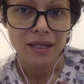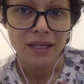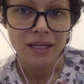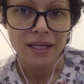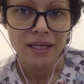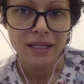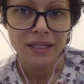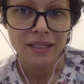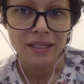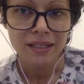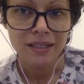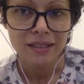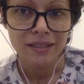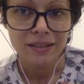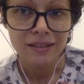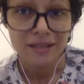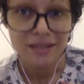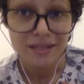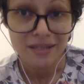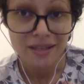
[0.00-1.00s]
in
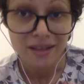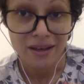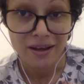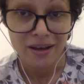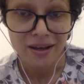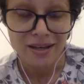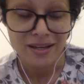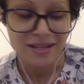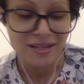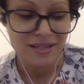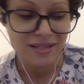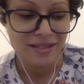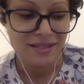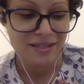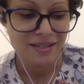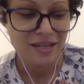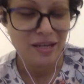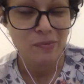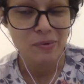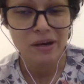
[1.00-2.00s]
the skies.
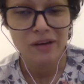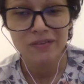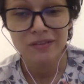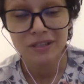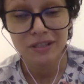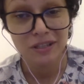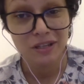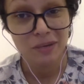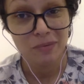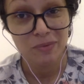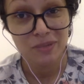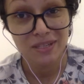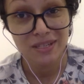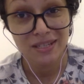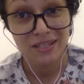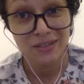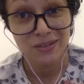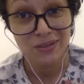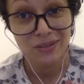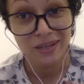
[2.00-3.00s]
I'm having a cup of
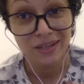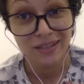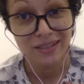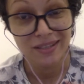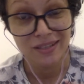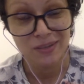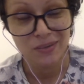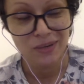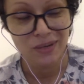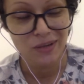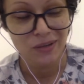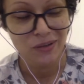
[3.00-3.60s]
tea, you guys, that's why I look